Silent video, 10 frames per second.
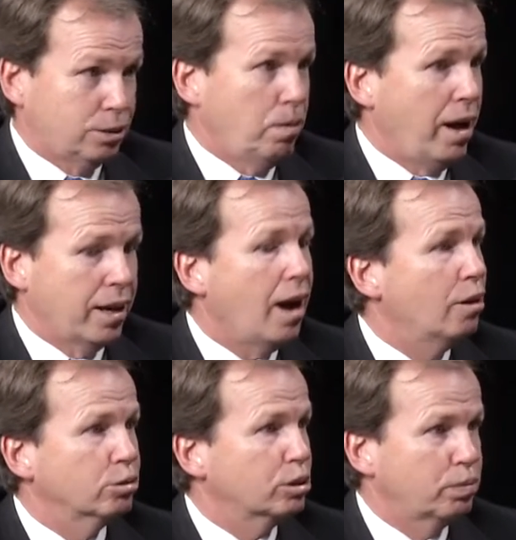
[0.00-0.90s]
my
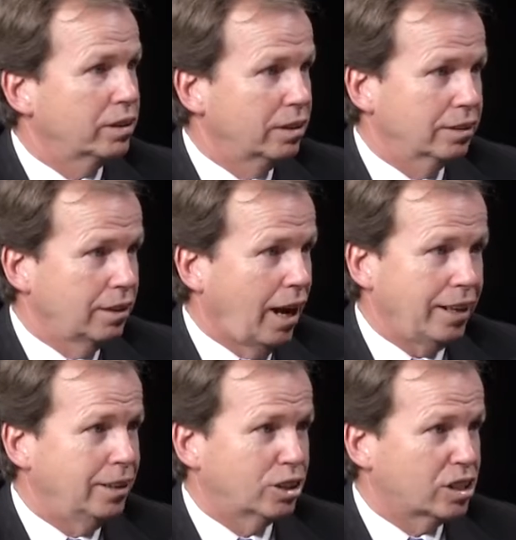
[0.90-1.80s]
house, but I
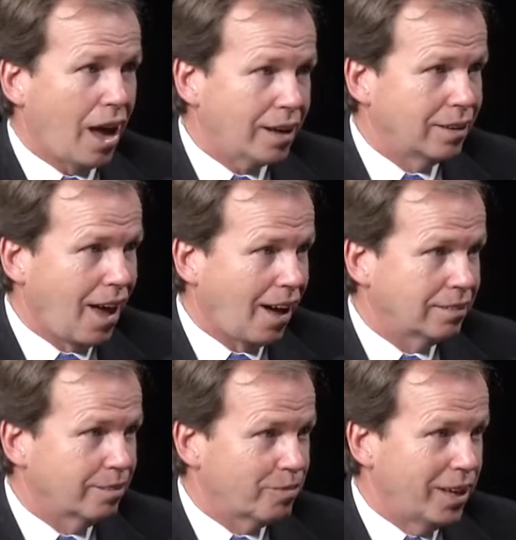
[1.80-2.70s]
didn't sign that.
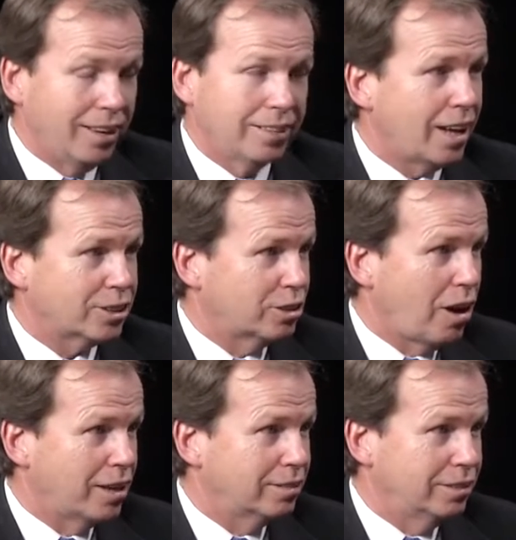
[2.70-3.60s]
And that's
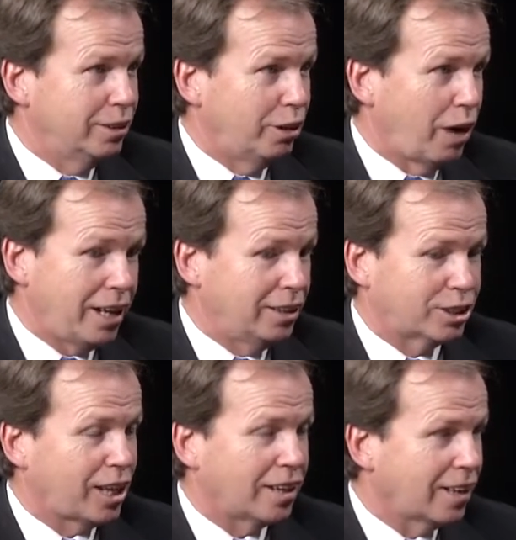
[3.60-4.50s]
not, I didn't
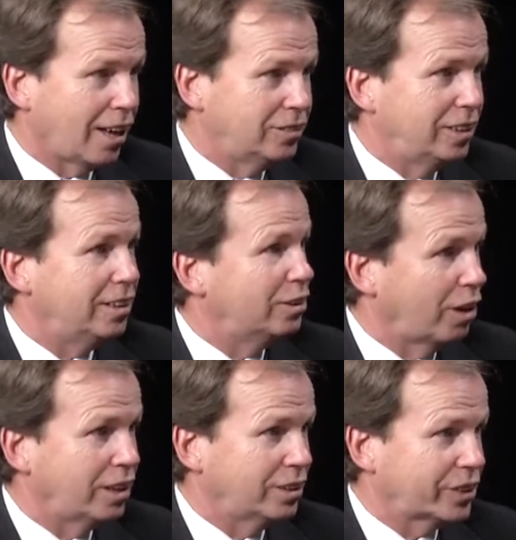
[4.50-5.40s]
sign that deed, or
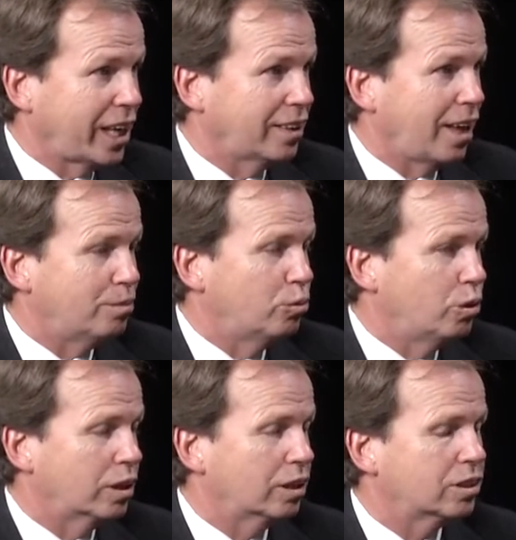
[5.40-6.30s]
I didn't sign that
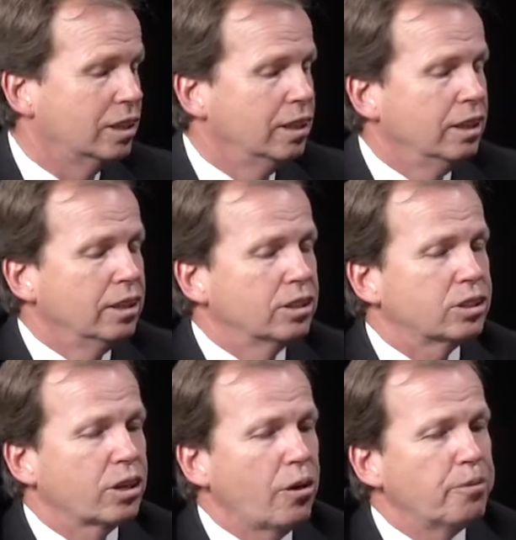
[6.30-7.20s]
mortgage.
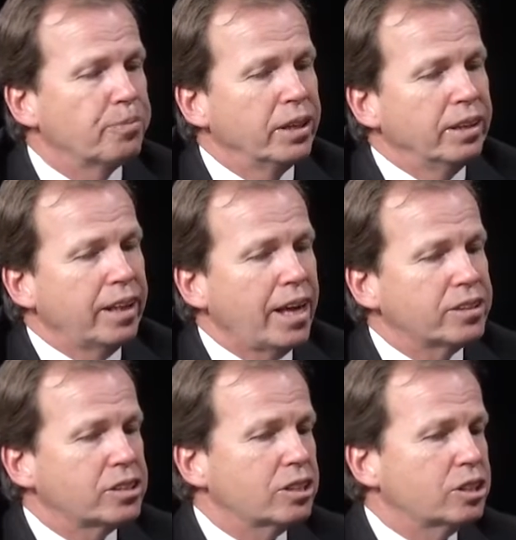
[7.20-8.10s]
So
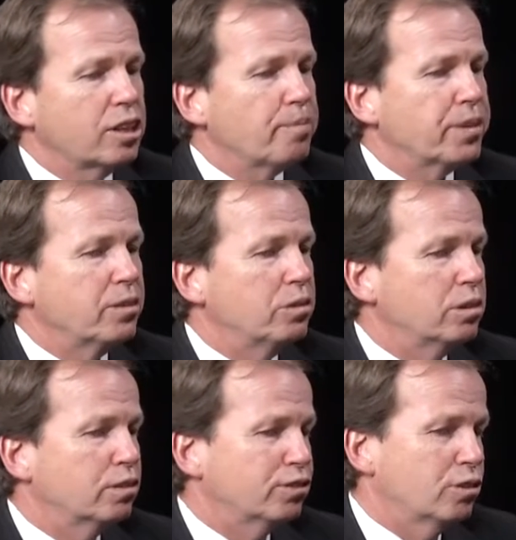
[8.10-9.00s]
that's just something. We were
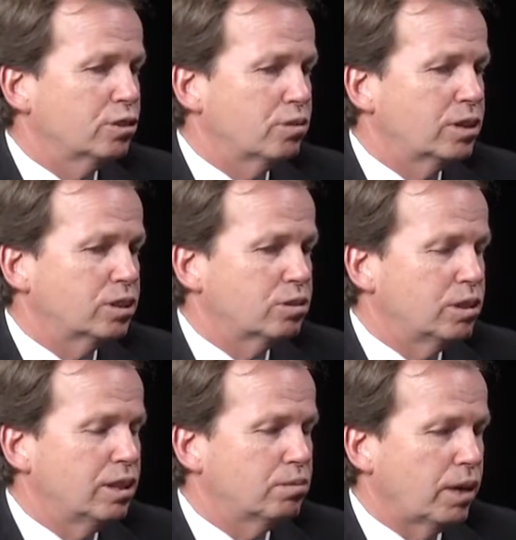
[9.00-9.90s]
the first registry here in